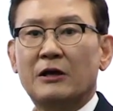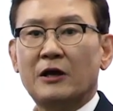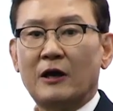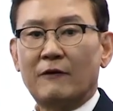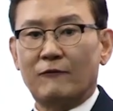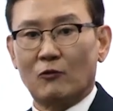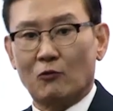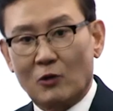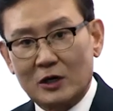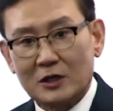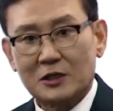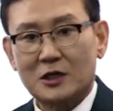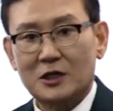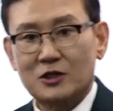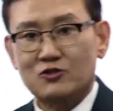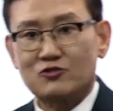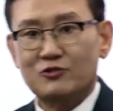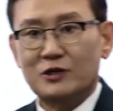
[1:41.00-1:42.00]
If one
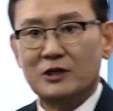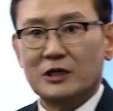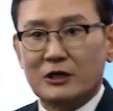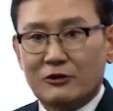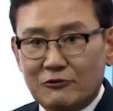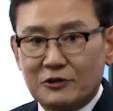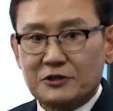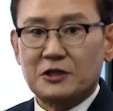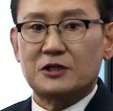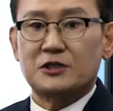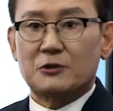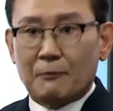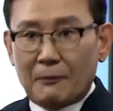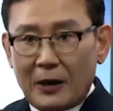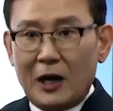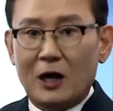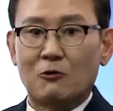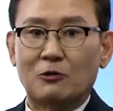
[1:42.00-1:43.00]
country increases
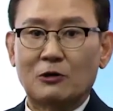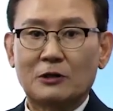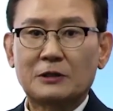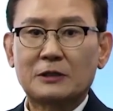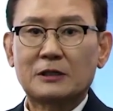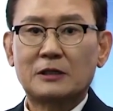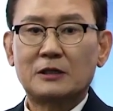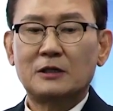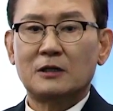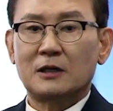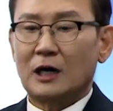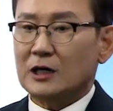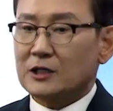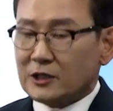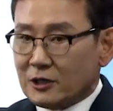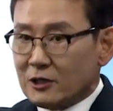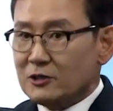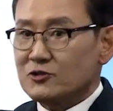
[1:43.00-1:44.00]
power,
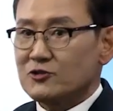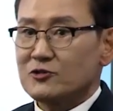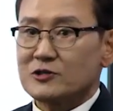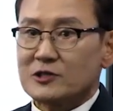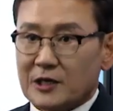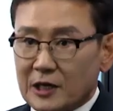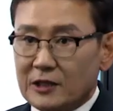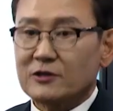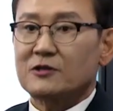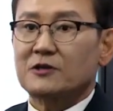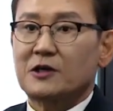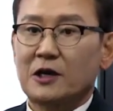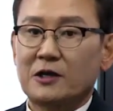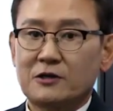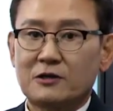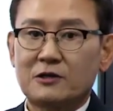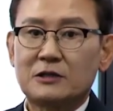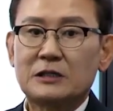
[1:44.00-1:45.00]
other countries get
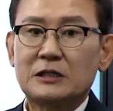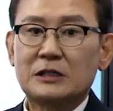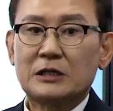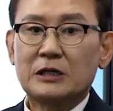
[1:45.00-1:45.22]
together